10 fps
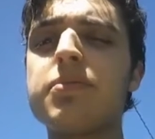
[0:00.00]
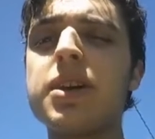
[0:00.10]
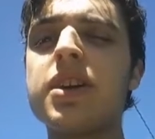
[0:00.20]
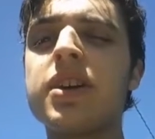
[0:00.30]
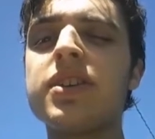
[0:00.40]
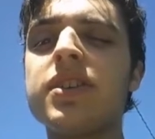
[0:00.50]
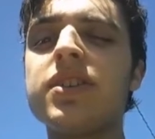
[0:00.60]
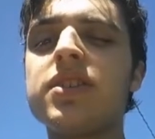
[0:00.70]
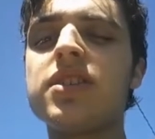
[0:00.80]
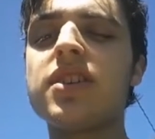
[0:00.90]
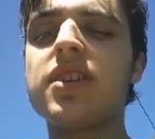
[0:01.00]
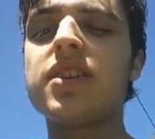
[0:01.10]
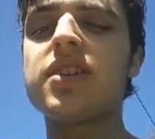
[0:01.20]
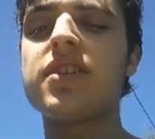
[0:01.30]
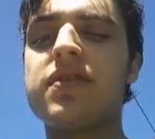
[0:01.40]
because
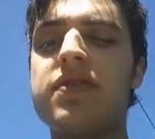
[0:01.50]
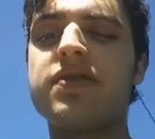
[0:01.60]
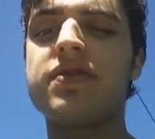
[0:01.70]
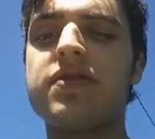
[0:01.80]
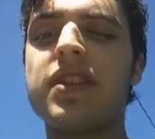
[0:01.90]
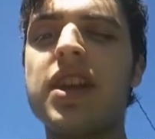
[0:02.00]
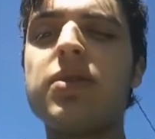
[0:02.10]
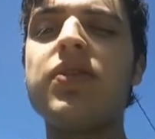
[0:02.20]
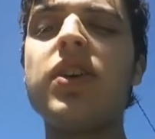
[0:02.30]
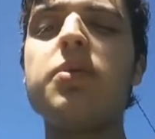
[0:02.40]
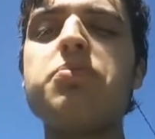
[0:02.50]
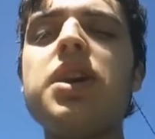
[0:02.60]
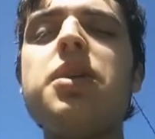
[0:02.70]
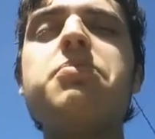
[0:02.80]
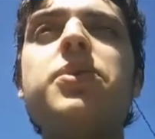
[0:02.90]
that's my favorite
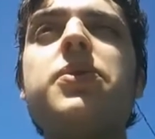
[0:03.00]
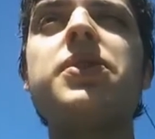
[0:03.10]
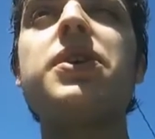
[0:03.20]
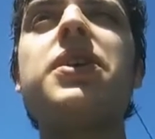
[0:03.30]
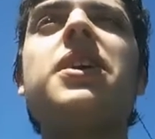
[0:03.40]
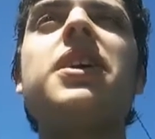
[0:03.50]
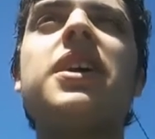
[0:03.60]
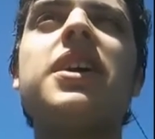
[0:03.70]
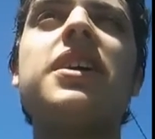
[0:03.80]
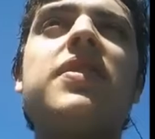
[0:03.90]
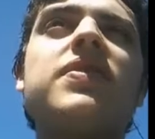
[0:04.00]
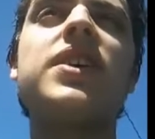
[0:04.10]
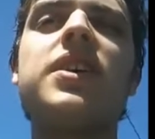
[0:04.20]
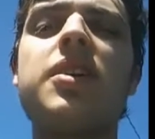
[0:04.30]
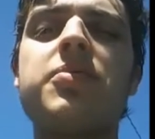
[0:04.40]
meme movie,
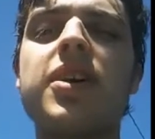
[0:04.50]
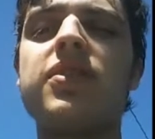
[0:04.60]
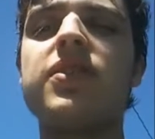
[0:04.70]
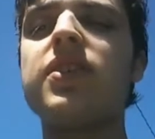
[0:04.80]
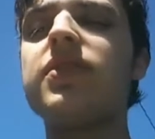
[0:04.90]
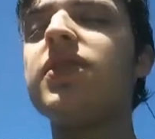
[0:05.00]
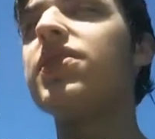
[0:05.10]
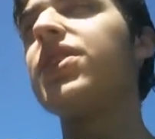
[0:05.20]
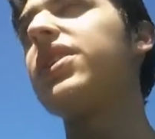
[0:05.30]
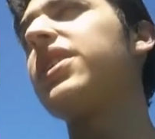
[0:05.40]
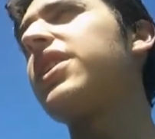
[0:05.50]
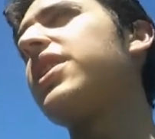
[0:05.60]
but not my favorite movie.